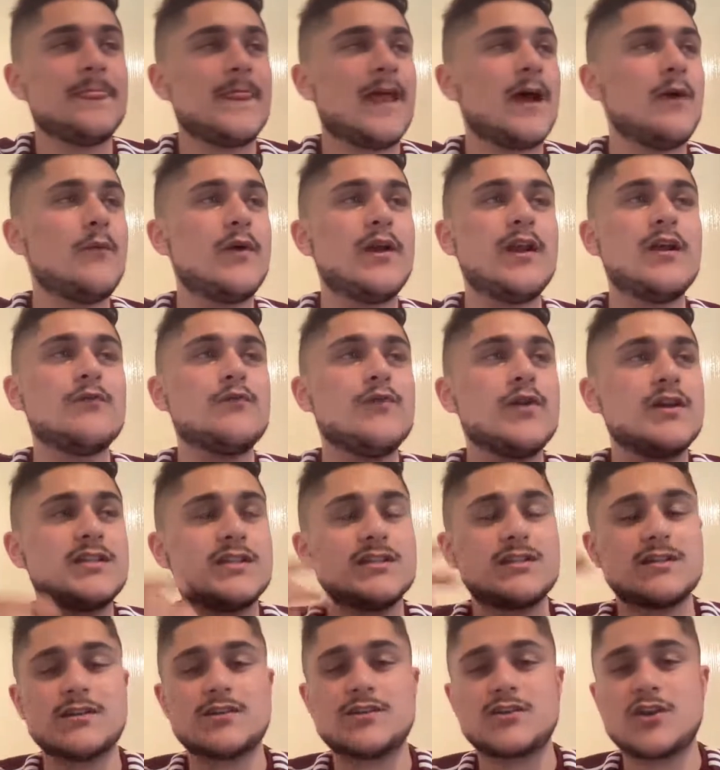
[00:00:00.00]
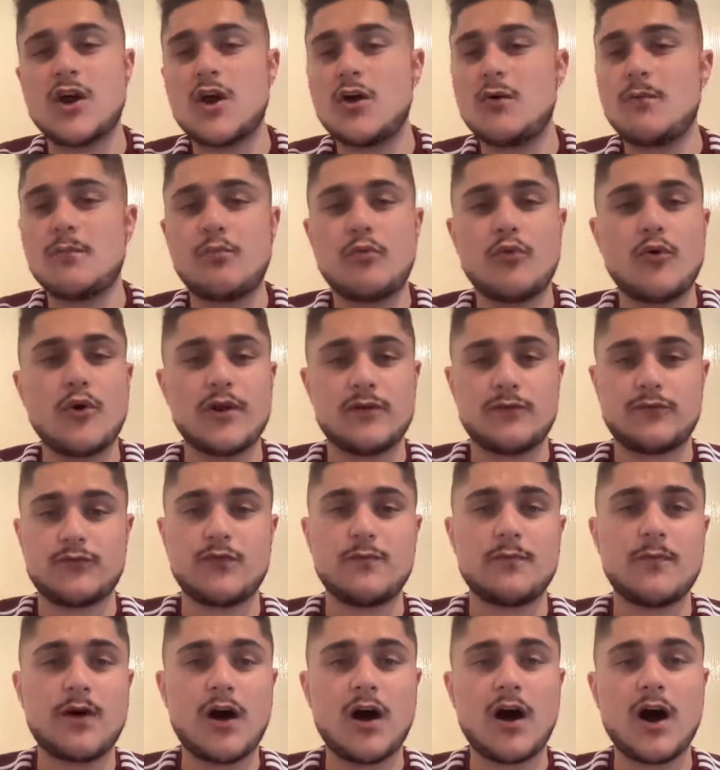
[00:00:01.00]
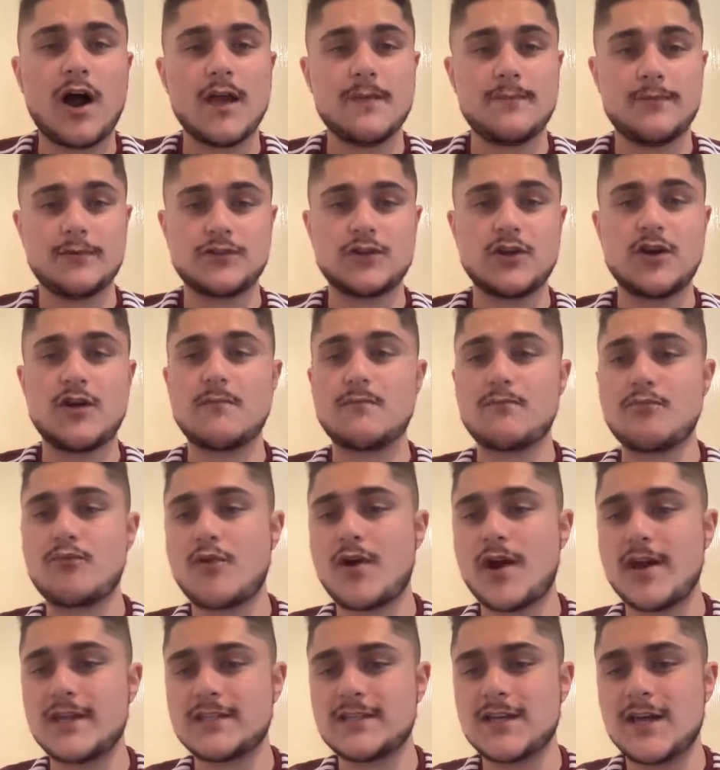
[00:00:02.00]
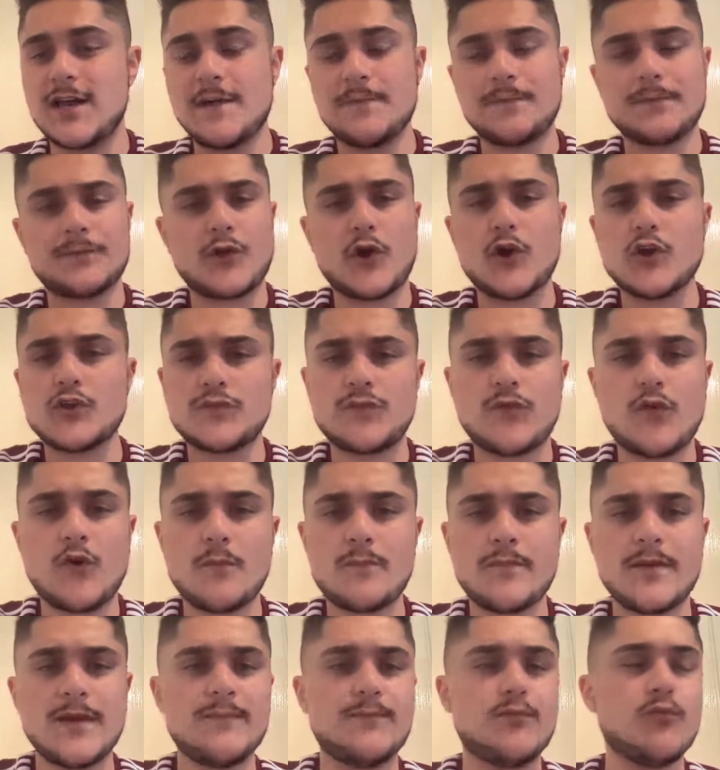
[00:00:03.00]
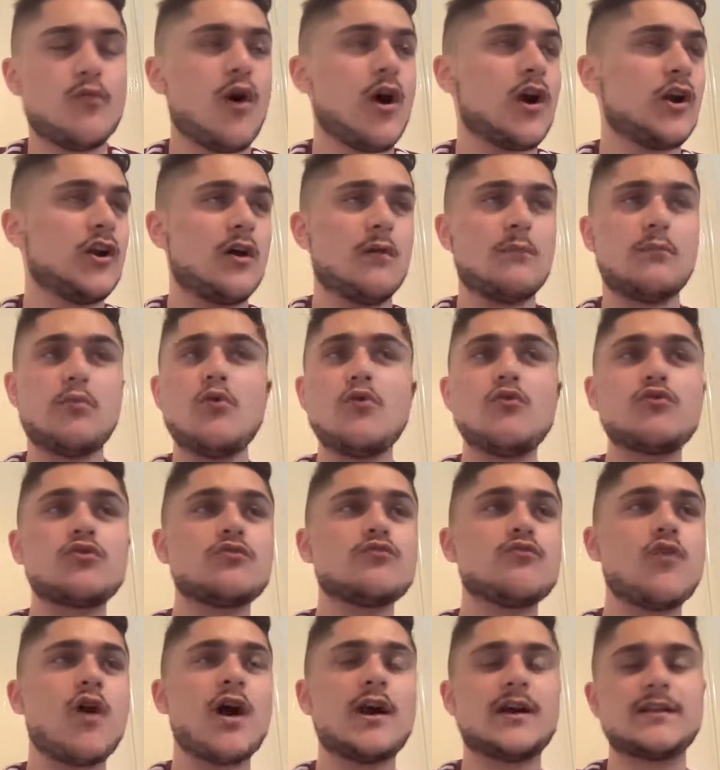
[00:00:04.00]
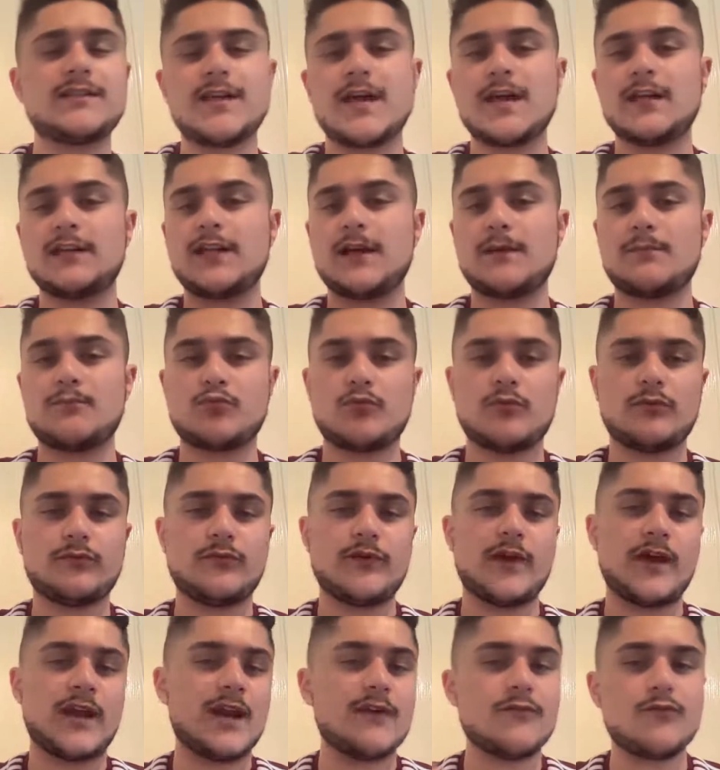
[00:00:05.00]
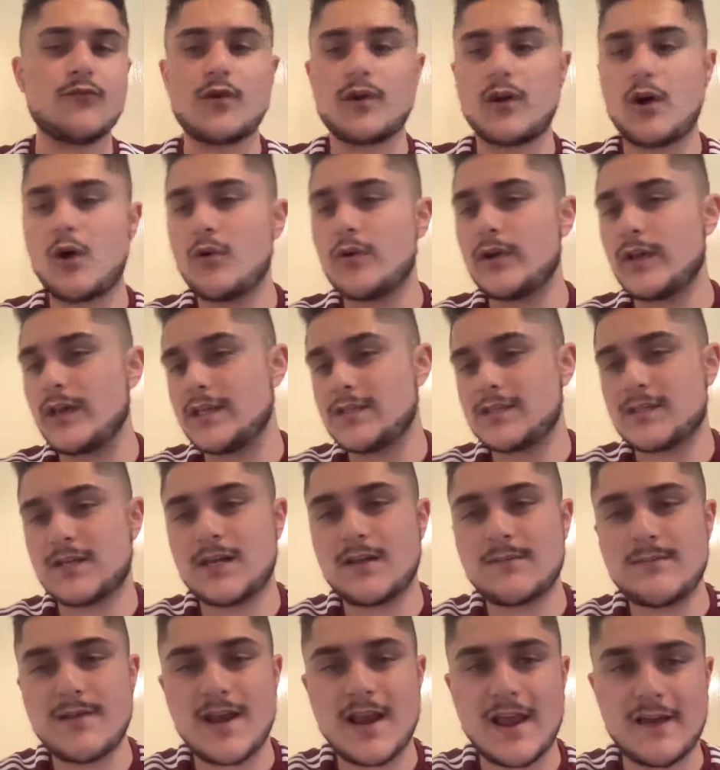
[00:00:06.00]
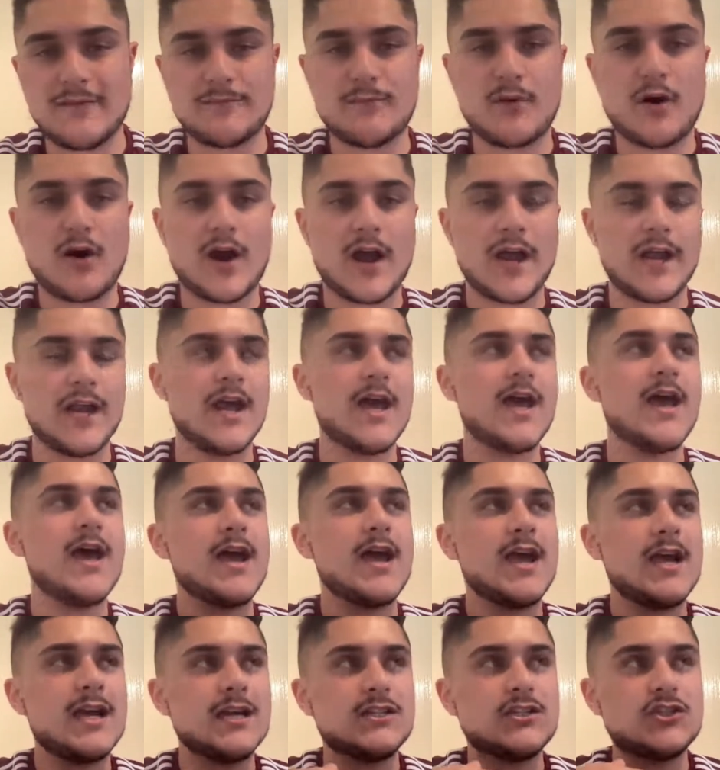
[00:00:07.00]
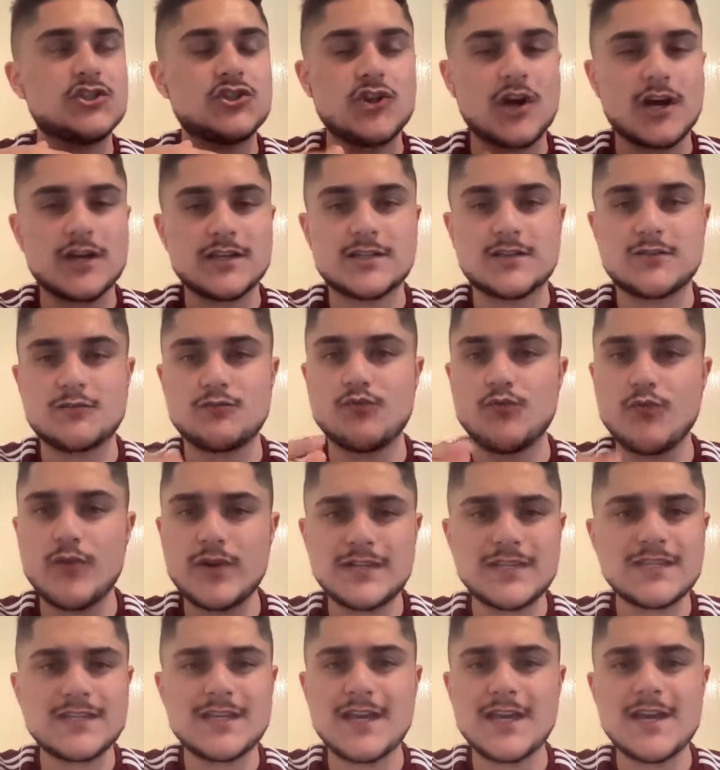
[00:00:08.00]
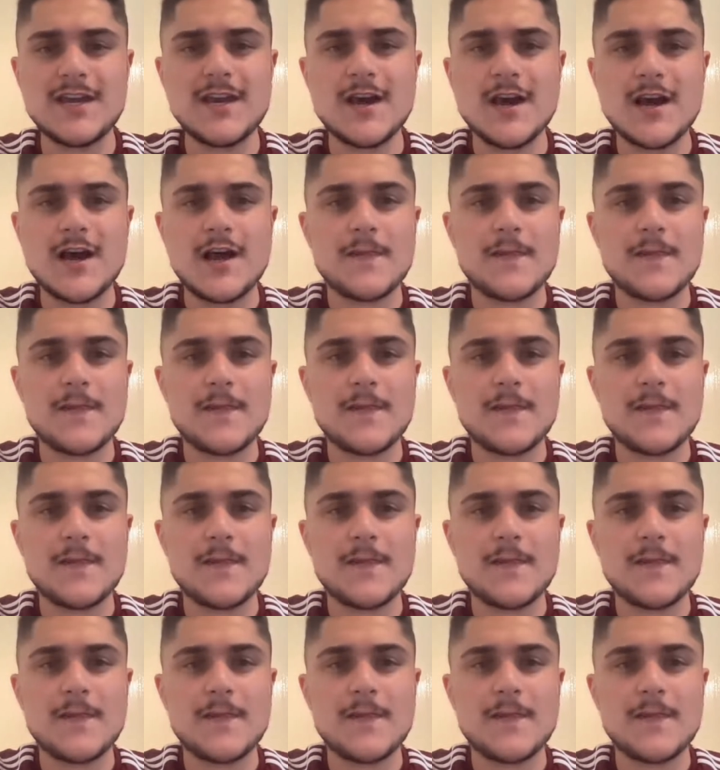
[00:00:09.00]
And when it reaches a certain point from hype, a certain price, those 4 people are going to pull the rug, take their profit, and everyone holding it's going to be left behind. It's just risky.